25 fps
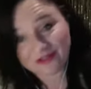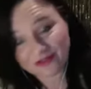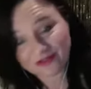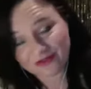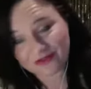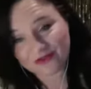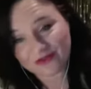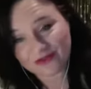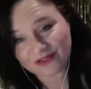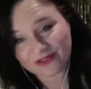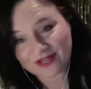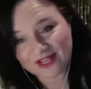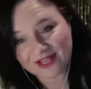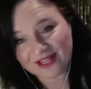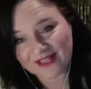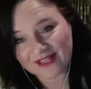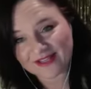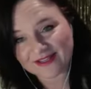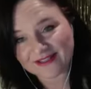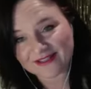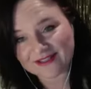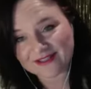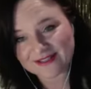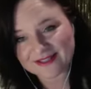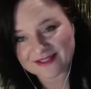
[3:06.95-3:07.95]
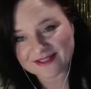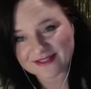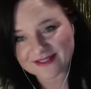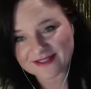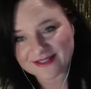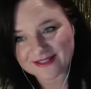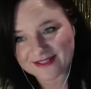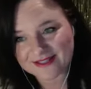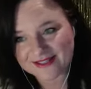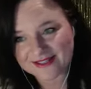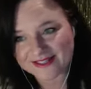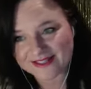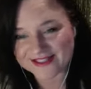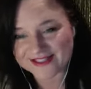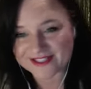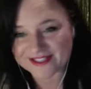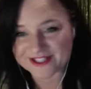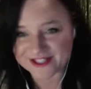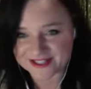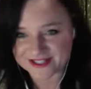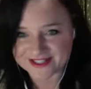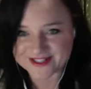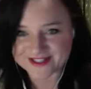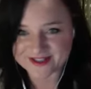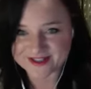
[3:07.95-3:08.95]
thought and it's
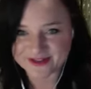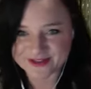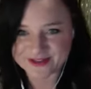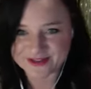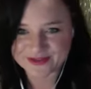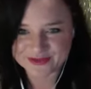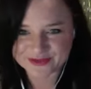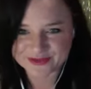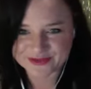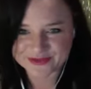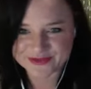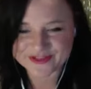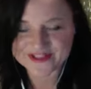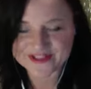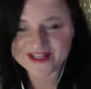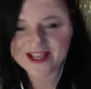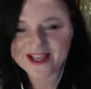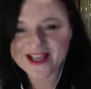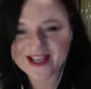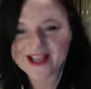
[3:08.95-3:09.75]
just a thought,